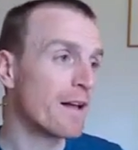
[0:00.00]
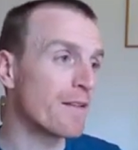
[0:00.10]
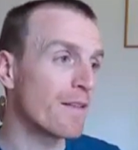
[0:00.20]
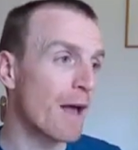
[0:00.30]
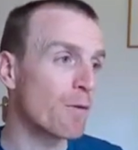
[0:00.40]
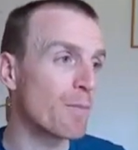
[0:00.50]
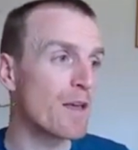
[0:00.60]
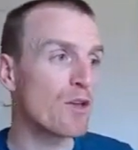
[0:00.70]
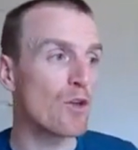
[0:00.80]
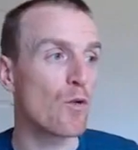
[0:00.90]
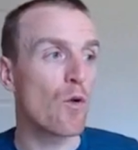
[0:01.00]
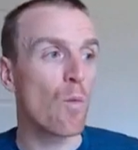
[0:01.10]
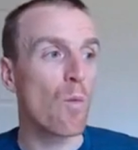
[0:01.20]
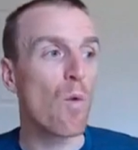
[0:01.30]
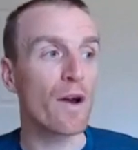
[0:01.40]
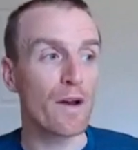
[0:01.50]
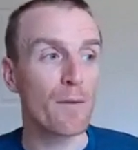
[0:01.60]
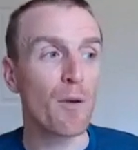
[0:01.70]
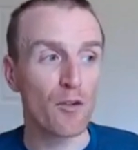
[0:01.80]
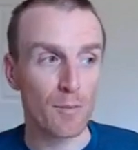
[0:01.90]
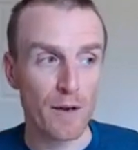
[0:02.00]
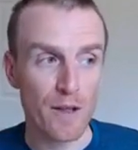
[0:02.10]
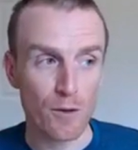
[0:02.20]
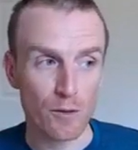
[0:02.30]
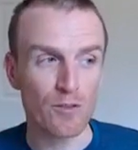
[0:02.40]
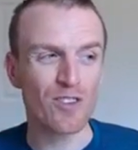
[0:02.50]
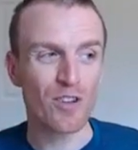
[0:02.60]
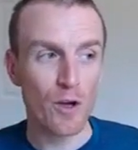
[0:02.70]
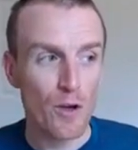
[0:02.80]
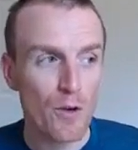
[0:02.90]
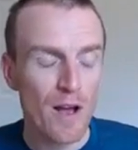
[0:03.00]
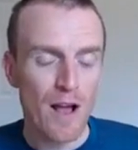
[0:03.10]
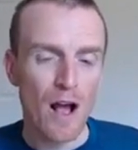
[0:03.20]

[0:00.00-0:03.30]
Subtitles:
then that would be your 1 and possibly your 2.